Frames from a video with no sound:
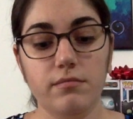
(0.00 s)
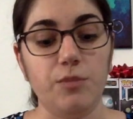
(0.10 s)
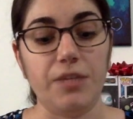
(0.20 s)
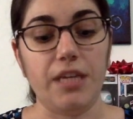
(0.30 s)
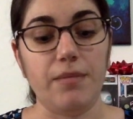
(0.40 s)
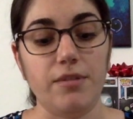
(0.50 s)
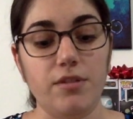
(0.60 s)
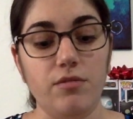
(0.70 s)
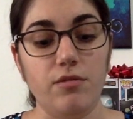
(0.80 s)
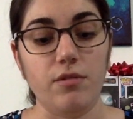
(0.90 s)
It became its
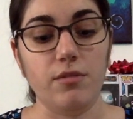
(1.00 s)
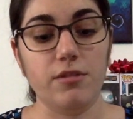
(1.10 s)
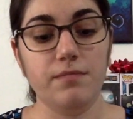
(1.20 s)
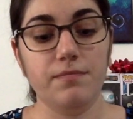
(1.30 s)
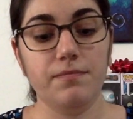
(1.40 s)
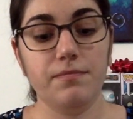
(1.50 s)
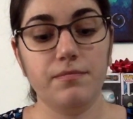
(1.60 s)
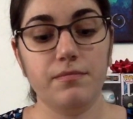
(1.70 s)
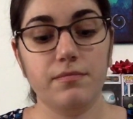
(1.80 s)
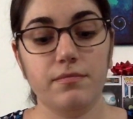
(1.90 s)
new normal,
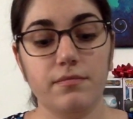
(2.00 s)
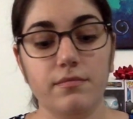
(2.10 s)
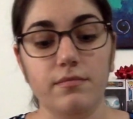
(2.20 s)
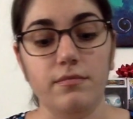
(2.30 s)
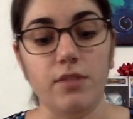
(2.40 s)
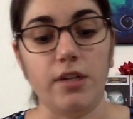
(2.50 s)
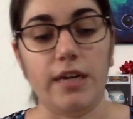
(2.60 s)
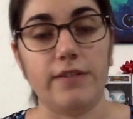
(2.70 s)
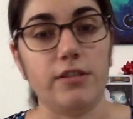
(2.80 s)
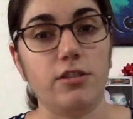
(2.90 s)
long
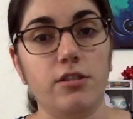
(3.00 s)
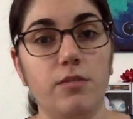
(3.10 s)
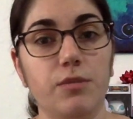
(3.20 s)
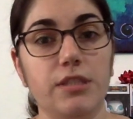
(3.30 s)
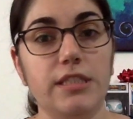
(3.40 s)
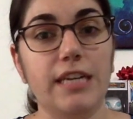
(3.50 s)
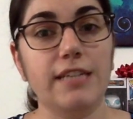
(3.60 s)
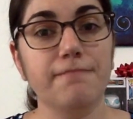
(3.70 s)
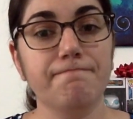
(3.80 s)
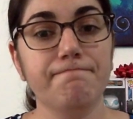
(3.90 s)
after the Shark Prince died.